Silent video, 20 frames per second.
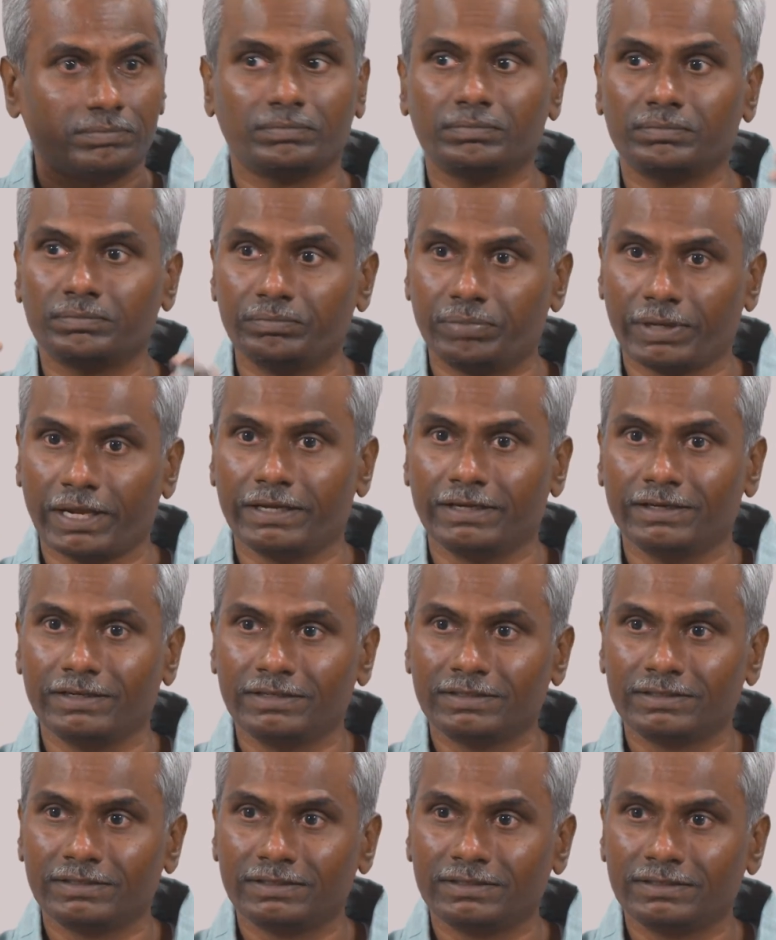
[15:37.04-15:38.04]
brain.
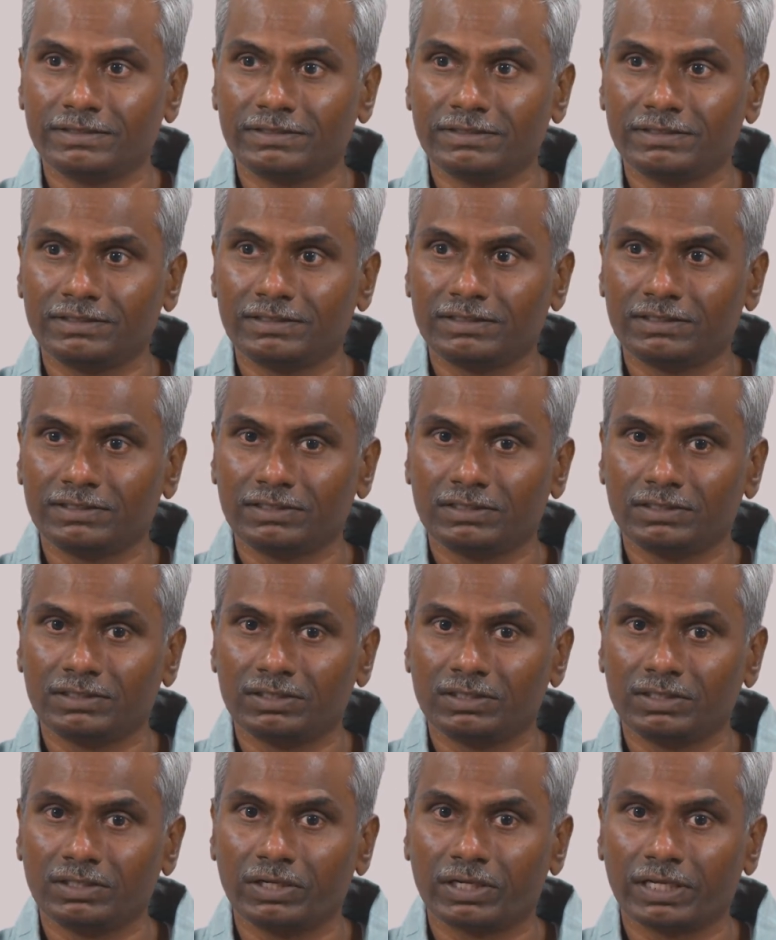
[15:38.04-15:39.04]

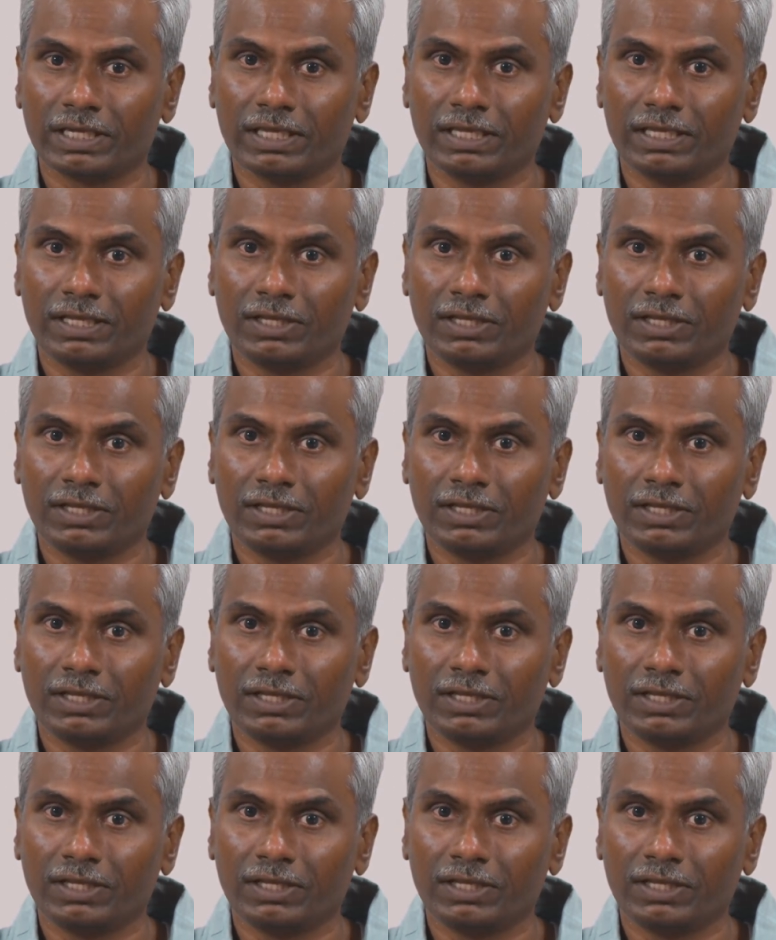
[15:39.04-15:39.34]
Okay.